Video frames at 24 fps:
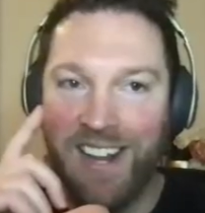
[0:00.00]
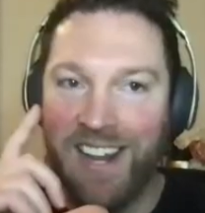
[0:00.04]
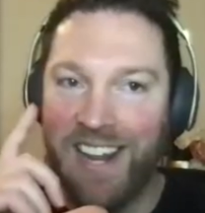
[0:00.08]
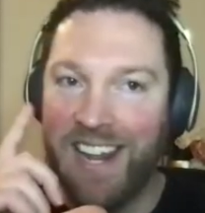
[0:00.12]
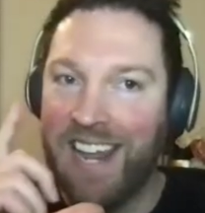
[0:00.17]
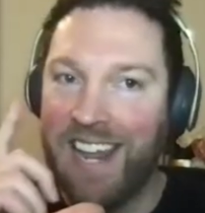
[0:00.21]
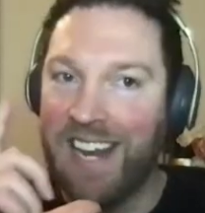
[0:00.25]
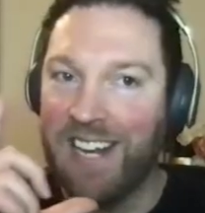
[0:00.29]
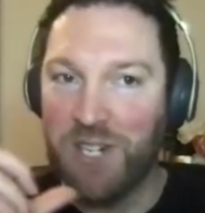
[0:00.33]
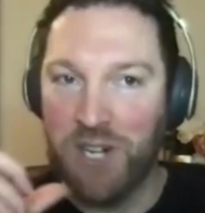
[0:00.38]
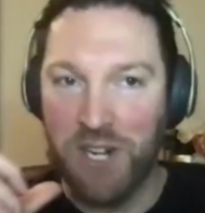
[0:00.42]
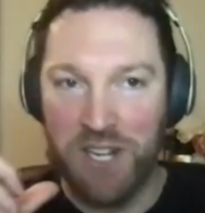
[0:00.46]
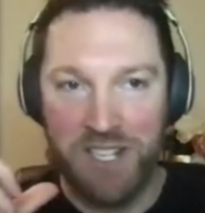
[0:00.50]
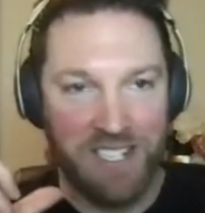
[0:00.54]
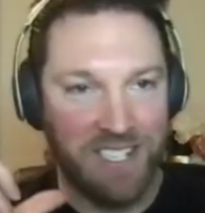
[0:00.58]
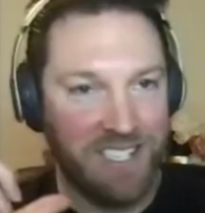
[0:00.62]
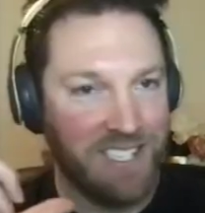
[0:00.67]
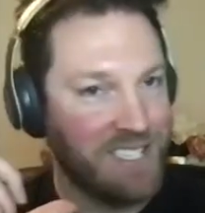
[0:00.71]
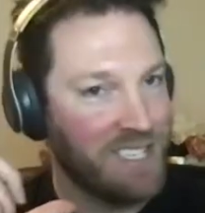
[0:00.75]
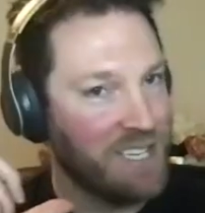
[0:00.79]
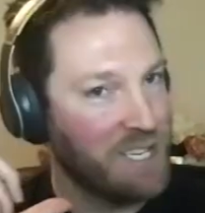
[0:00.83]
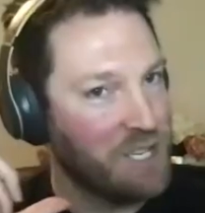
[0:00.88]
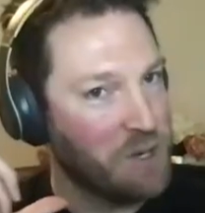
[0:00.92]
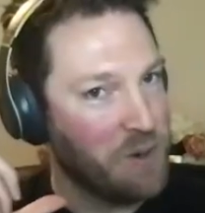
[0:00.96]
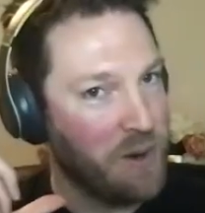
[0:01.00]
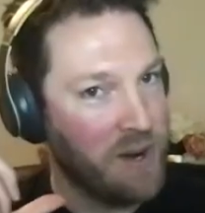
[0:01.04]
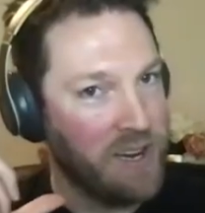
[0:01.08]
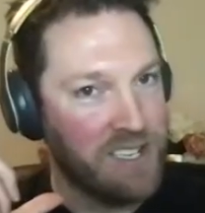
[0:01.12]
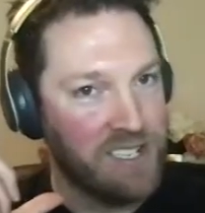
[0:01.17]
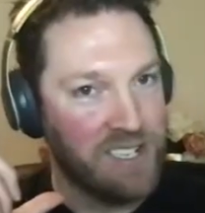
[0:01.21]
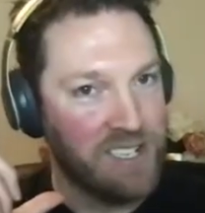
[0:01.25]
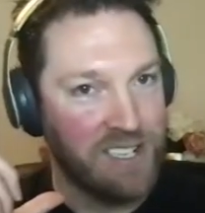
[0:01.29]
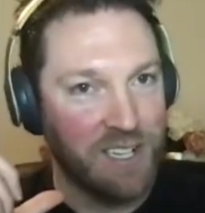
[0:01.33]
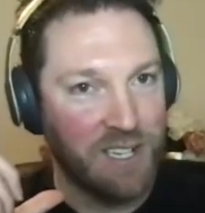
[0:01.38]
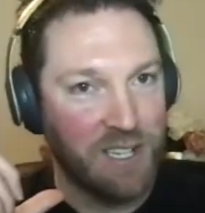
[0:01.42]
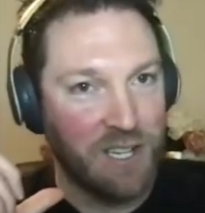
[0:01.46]
the interesting
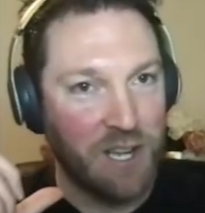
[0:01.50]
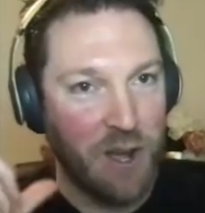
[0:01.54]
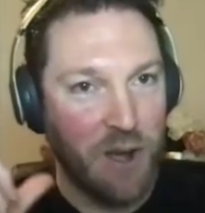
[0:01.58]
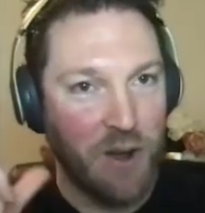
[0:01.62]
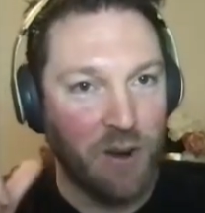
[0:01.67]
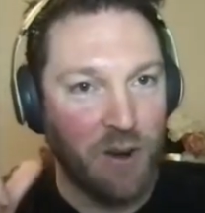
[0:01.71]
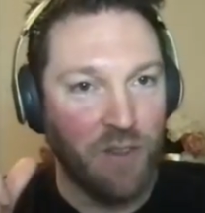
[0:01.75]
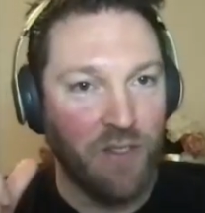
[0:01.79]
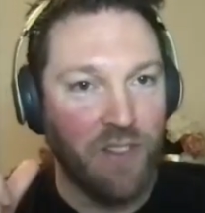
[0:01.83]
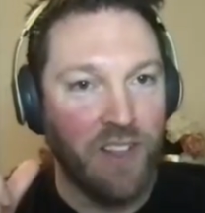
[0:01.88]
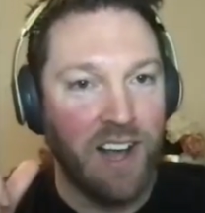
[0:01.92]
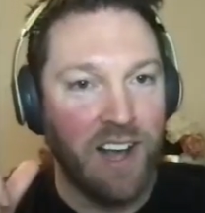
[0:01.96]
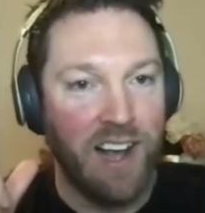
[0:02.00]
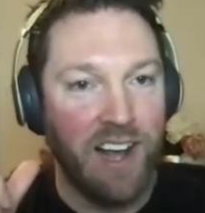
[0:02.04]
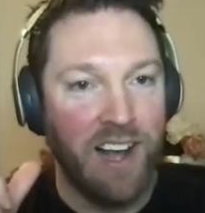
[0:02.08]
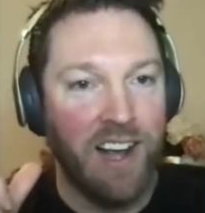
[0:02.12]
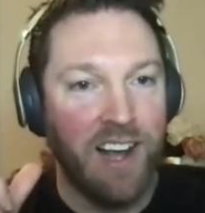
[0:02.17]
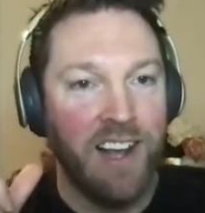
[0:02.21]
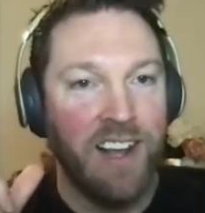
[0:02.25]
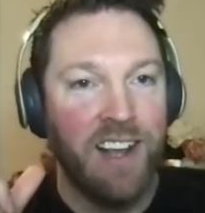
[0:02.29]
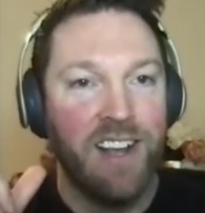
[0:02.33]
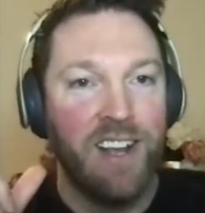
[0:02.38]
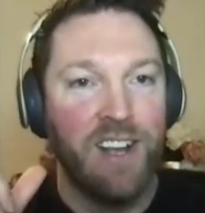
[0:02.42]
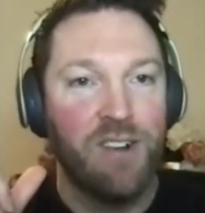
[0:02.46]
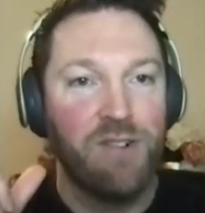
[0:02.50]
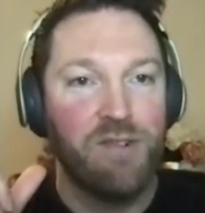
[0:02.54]
situation going on there.